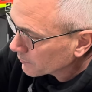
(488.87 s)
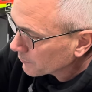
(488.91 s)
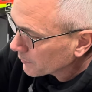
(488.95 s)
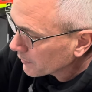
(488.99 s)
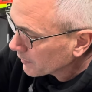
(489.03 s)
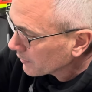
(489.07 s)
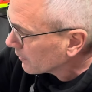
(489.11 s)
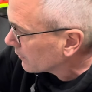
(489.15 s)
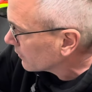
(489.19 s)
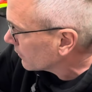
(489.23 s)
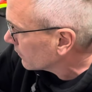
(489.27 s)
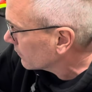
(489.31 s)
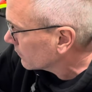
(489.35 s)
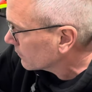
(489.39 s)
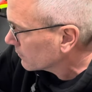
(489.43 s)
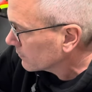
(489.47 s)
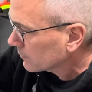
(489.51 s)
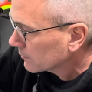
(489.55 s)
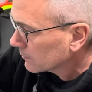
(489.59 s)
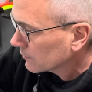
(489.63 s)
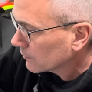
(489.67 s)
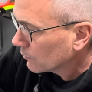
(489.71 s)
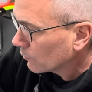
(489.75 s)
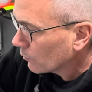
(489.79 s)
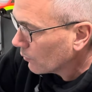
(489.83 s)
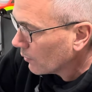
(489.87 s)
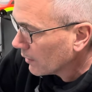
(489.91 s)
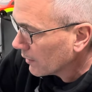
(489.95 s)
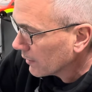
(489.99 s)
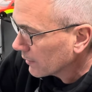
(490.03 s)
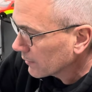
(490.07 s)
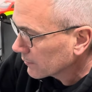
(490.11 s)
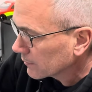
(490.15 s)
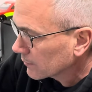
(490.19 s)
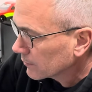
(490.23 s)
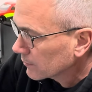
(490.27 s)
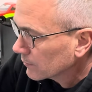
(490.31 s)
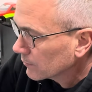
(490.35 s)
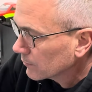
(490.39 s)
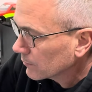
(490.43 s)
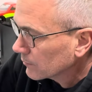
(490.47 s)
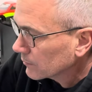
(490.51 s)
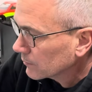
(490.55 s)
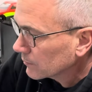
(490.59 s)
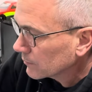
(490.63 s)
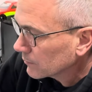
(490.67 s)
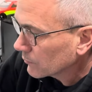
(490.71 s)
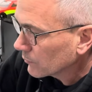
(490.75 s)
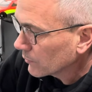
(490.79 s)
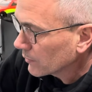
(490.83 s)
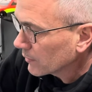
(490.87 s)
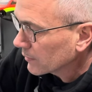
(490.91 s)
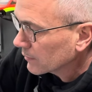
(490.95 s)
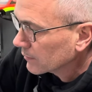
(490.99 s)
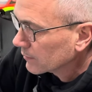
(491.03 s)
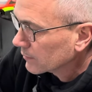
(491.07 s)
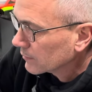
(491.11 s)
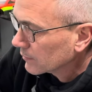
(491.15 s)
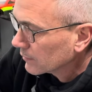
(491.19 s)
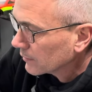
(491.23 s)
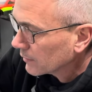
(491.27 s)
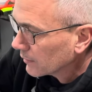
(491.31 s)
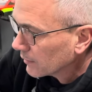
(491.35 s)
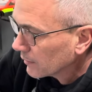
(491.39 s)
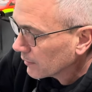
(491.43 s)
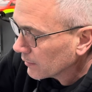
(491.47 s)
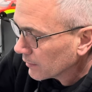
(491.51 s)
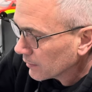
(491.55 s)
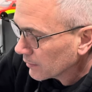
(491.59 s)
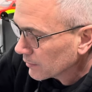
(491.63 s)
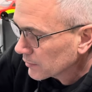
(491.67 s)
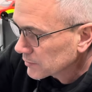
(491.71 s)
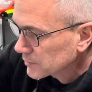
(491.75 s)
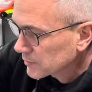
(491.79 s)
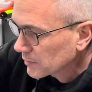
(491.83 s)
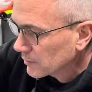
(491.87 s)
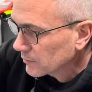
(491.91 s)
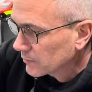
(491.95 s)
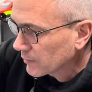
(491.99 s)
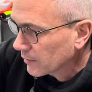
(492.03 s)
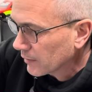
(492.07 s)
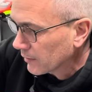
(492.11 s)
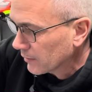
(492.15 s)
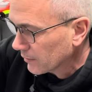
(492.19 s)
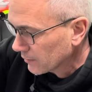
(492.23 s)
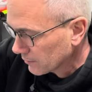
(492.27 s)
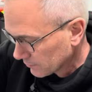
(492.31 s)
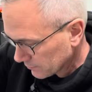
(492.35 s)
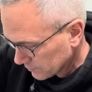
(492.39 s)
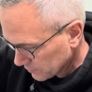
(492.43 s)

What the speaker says: be white with a aerosol can,